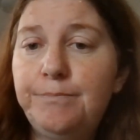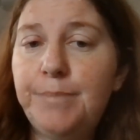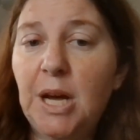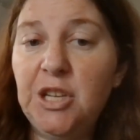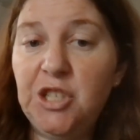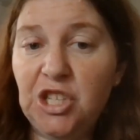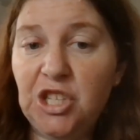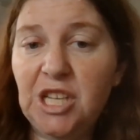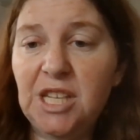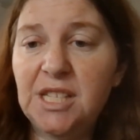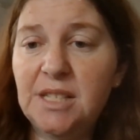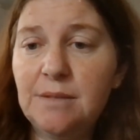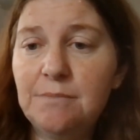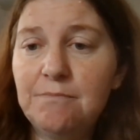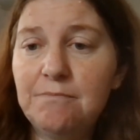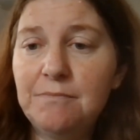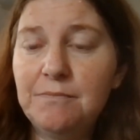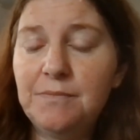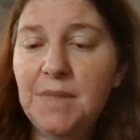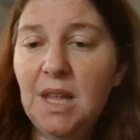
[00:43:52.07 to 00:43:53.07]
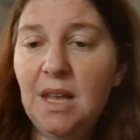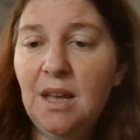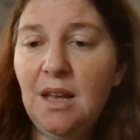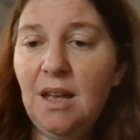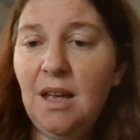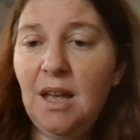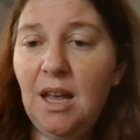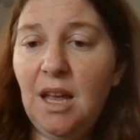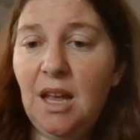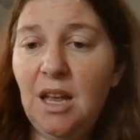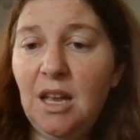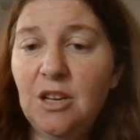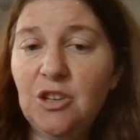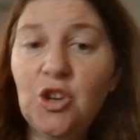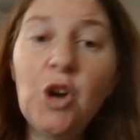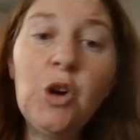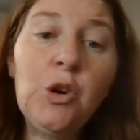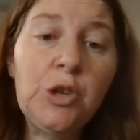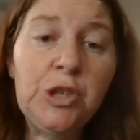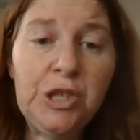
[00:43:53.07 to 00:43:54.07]
budgies, and
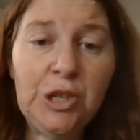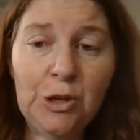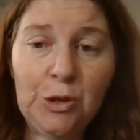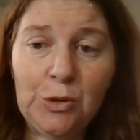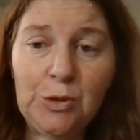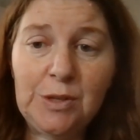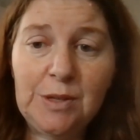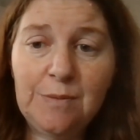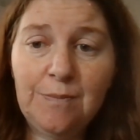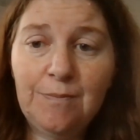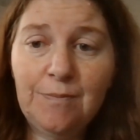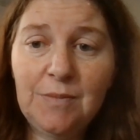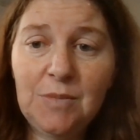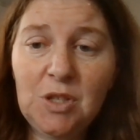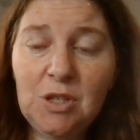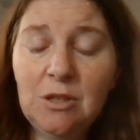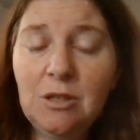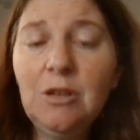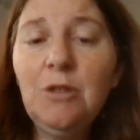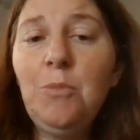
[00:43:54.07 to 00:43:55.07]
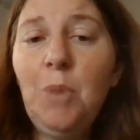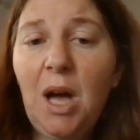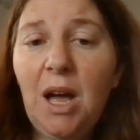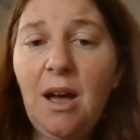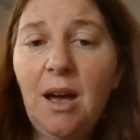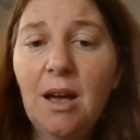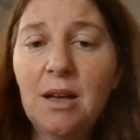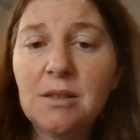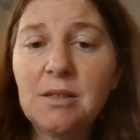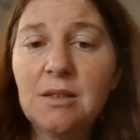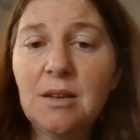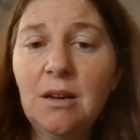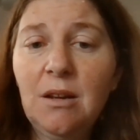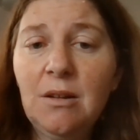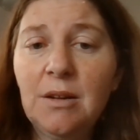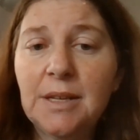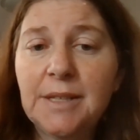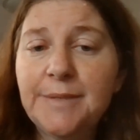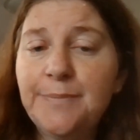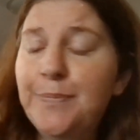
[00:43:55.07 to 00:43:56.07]
cockatoos to my heart's
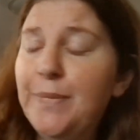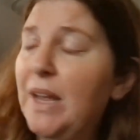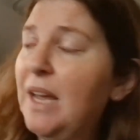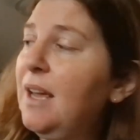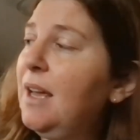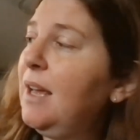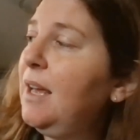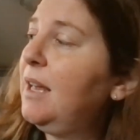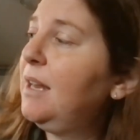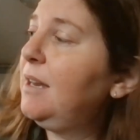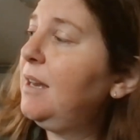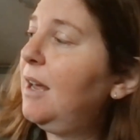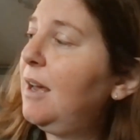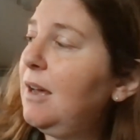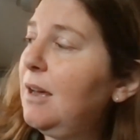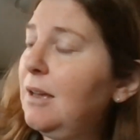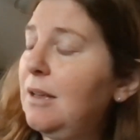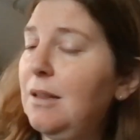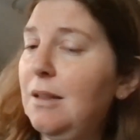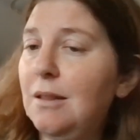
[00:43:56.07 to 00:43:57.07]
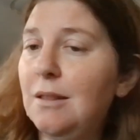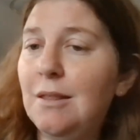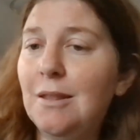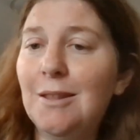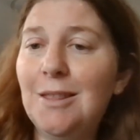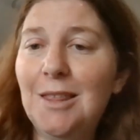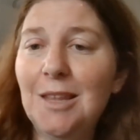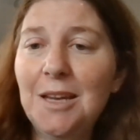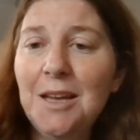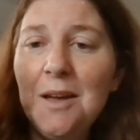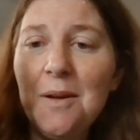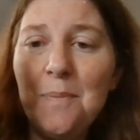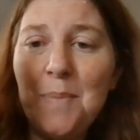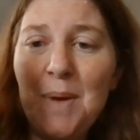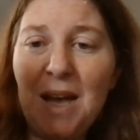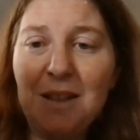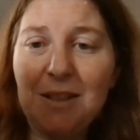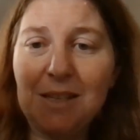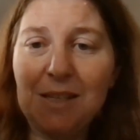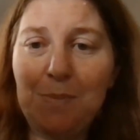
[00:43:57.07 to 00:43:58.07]
delight. Now, the thing
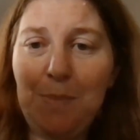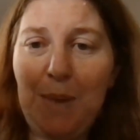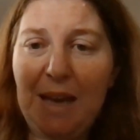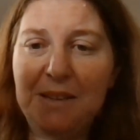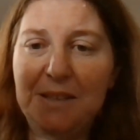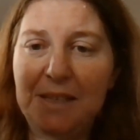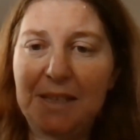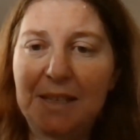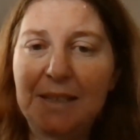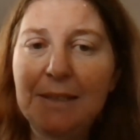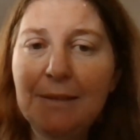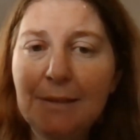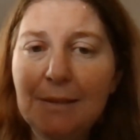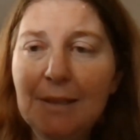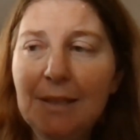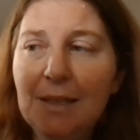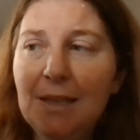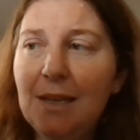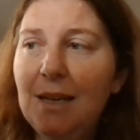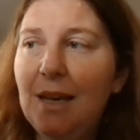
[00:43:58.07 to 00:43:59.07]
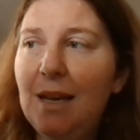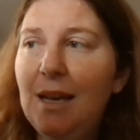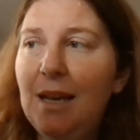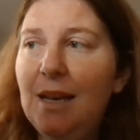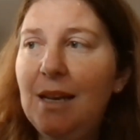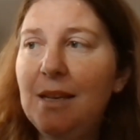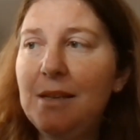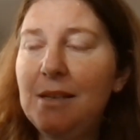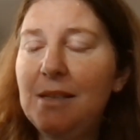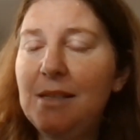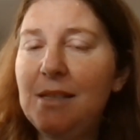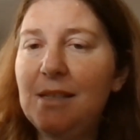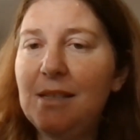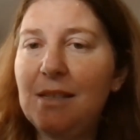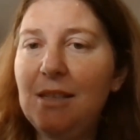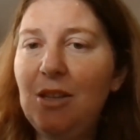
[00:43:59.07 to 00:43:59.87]
about this pattern is